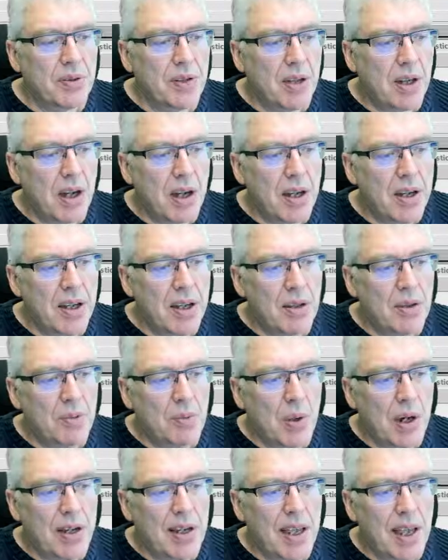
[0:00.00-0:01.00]

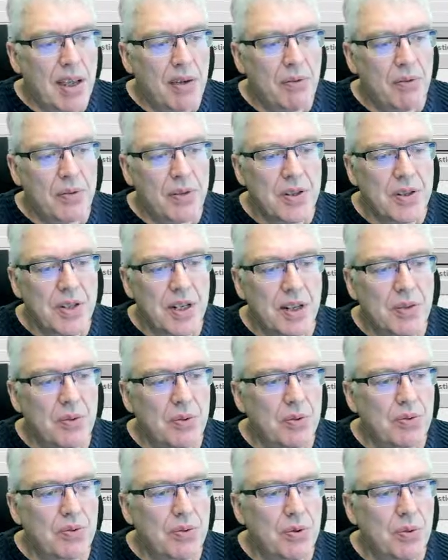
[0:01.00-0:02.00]
YF is set to
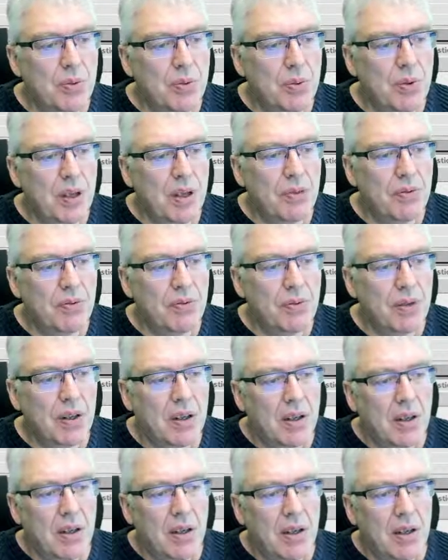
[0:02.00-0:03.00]
true if
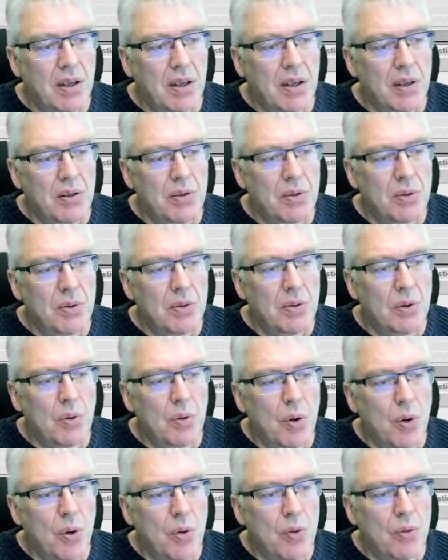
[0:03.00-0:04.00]
you go
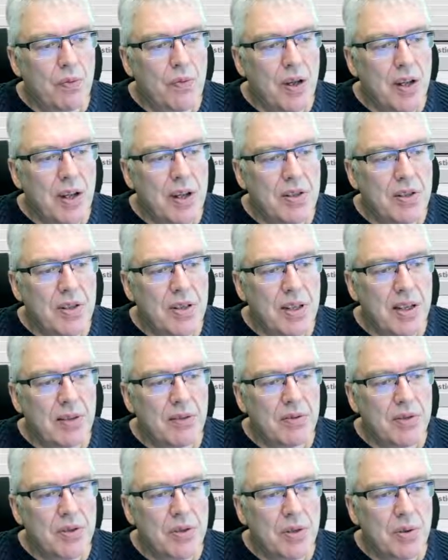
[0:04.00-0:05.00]
over
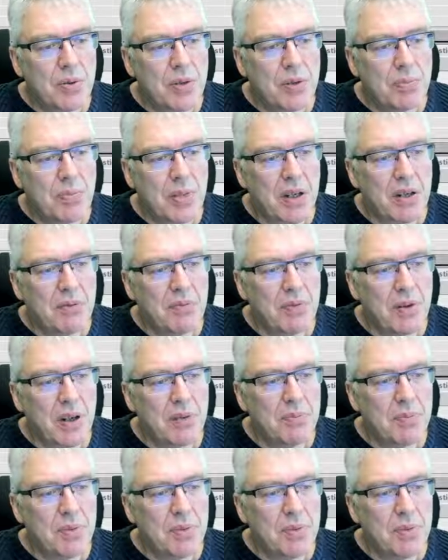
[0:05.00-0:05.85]
engineering's unit by 5%